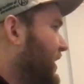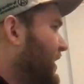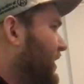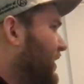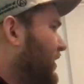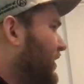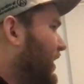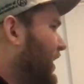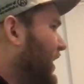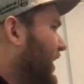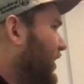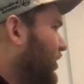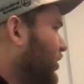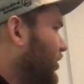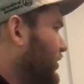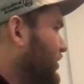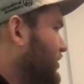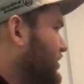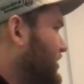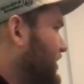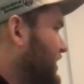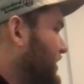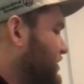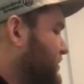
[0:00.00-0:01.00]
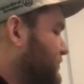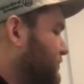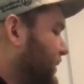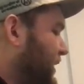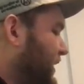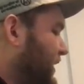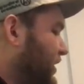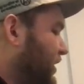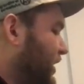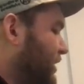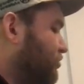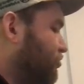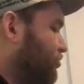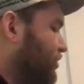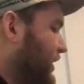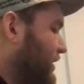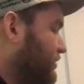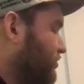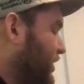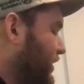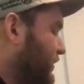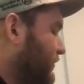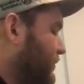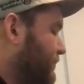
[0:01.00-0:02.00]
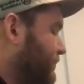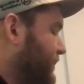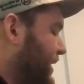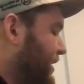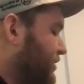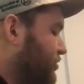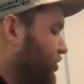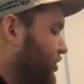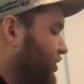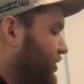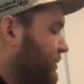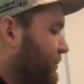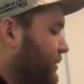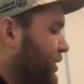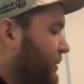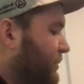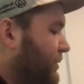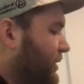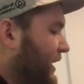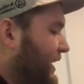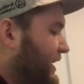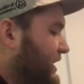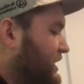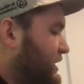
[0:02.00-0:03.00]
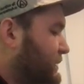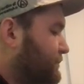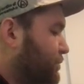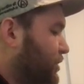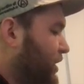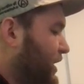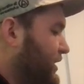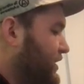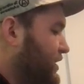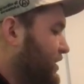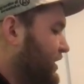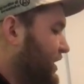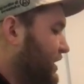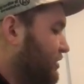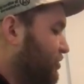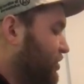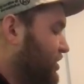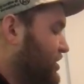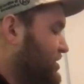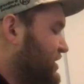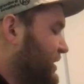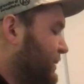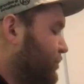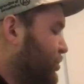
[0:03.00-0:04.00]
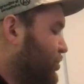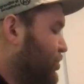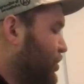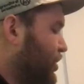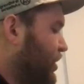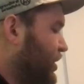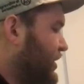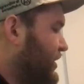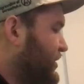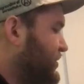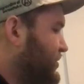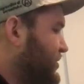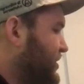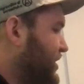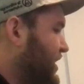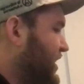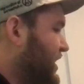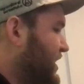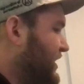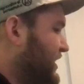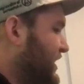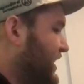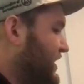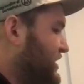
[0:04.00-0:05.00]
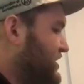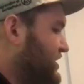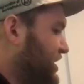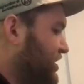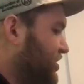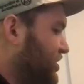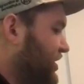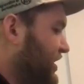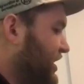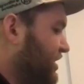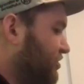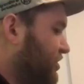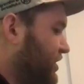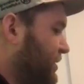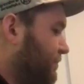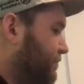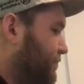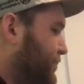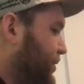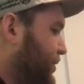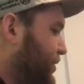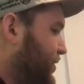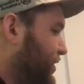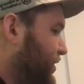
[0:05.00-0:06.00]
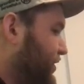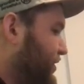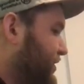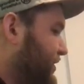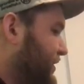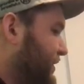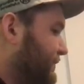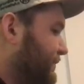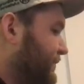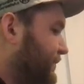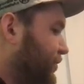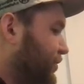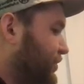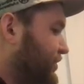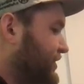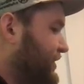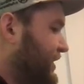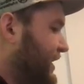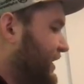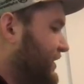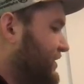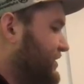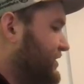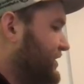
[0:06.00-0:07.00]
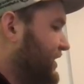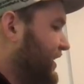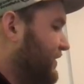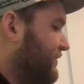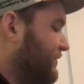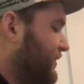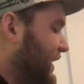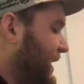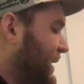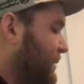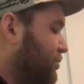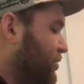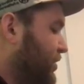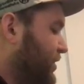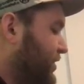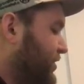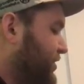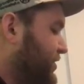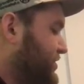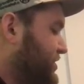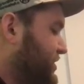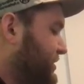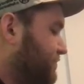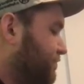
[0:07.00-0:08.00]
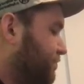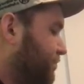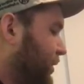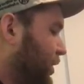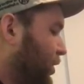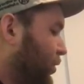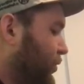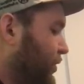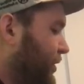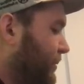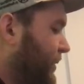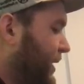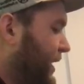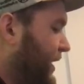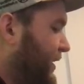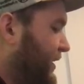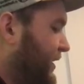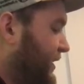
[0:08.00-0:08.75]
Like a lot of decks play like really relevant back row at the moment, like Sprite, you can get rid of Double Cross, Cash Terror, get rid of Birth and force out stuff, Labyrinth, just blow them out